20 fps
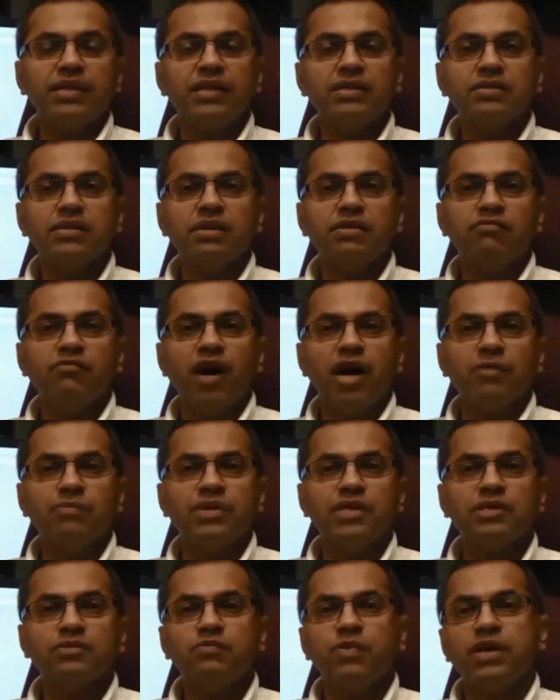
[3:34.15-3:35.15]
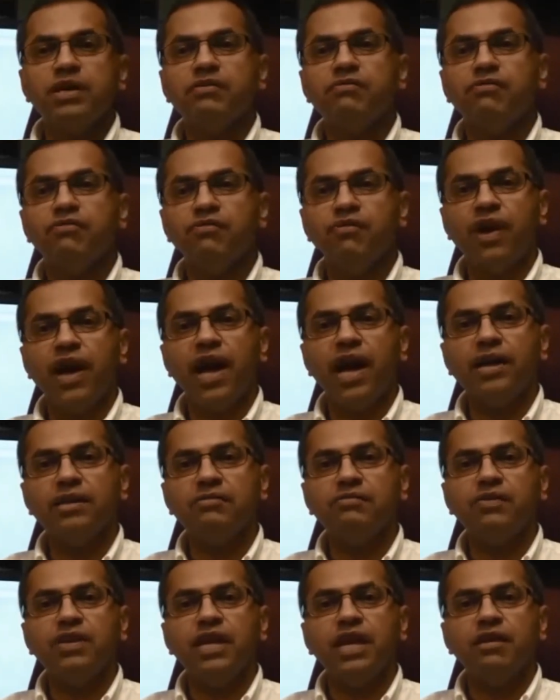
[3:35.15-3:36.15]
These are environments where in
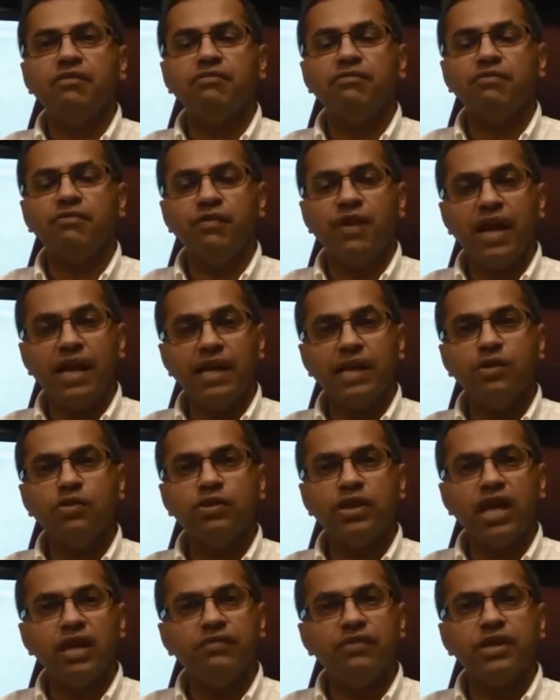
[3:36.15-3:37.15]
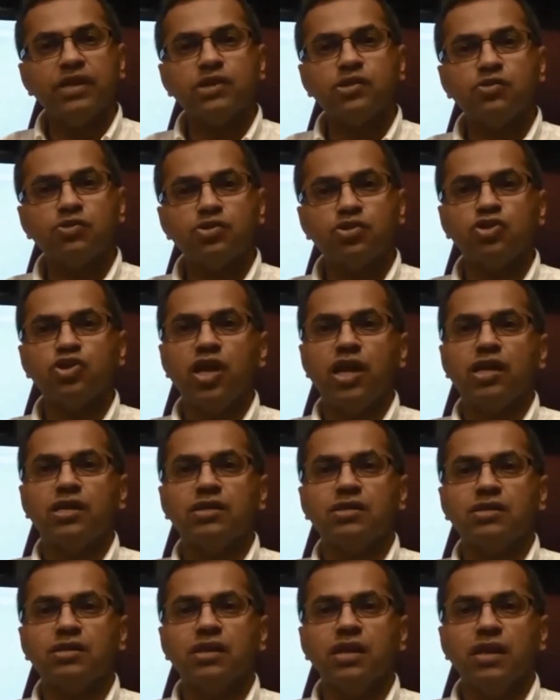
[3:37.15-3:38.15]
fact we have fairly good evidence to
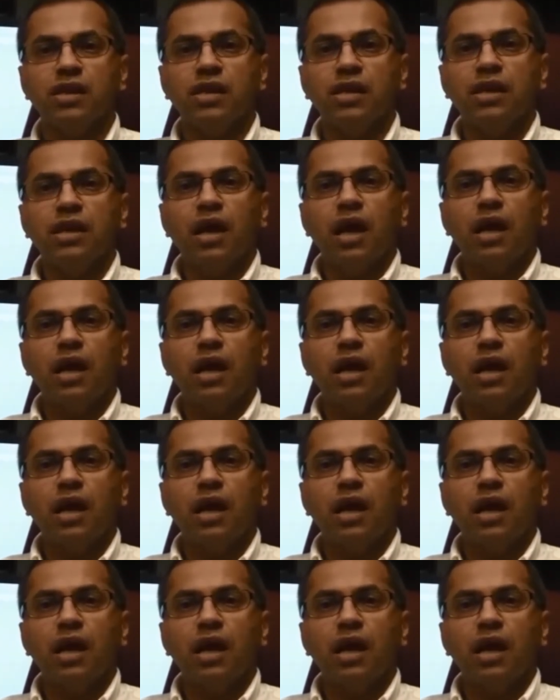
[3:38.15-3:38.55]
suggest